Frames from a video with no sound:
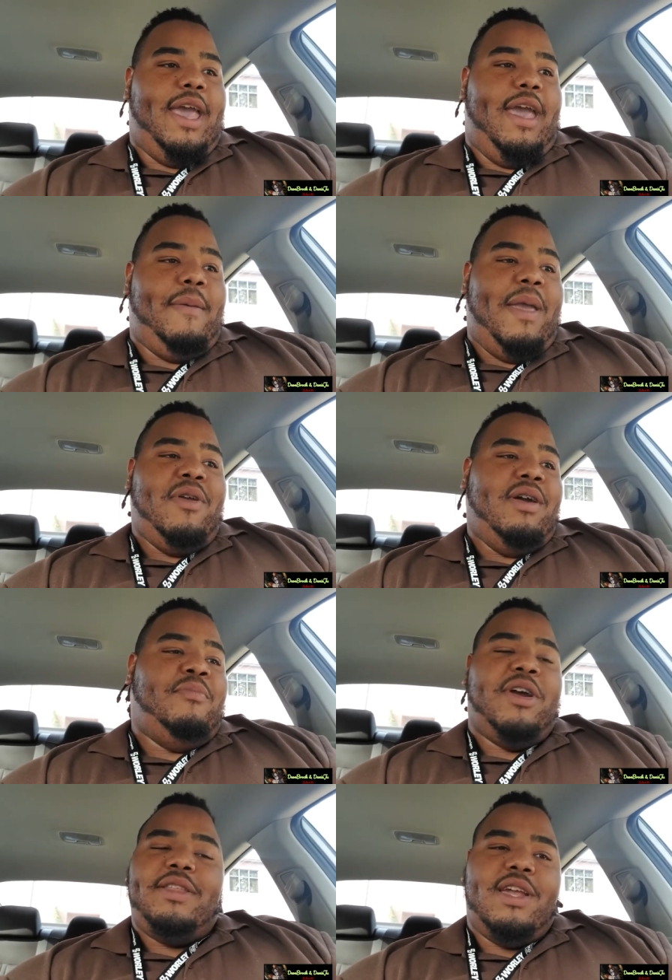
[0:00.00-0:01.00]
they at every
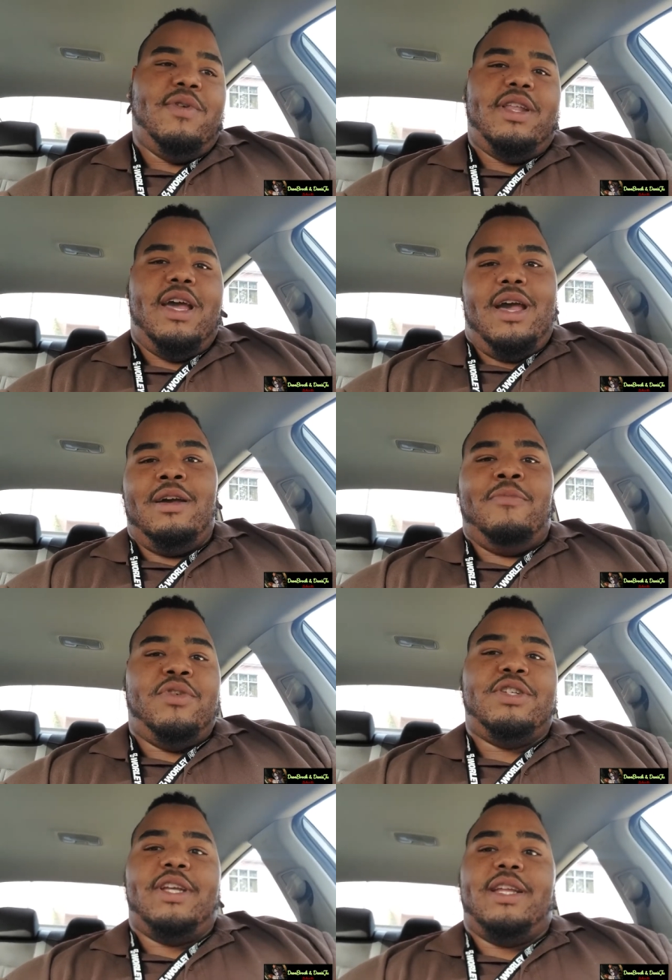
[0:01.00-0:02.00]
birthday whatnot, I
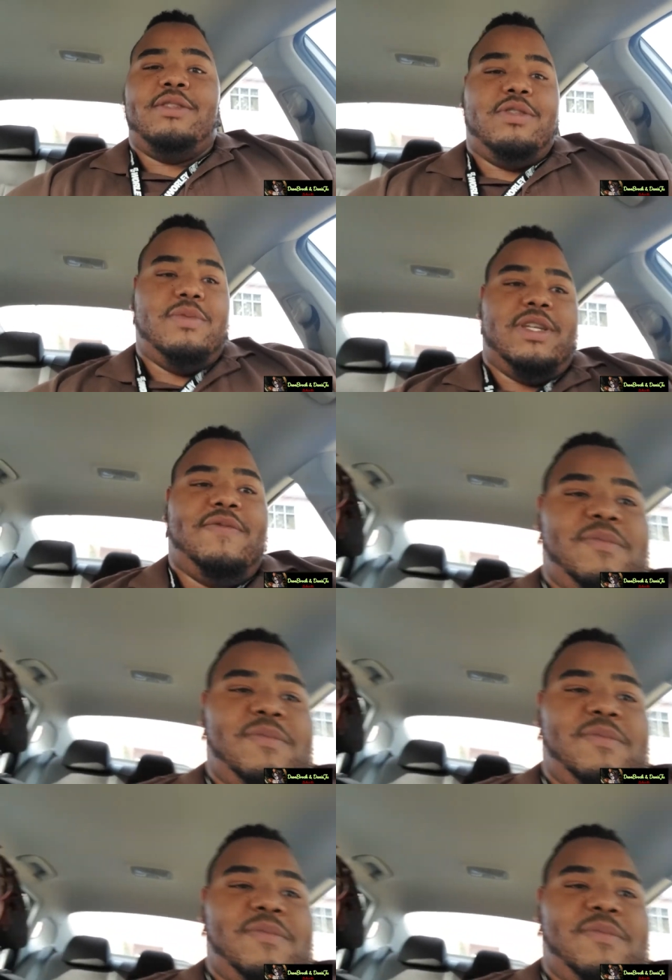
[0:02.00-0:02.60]
appreciate it, you know what I'm saying, from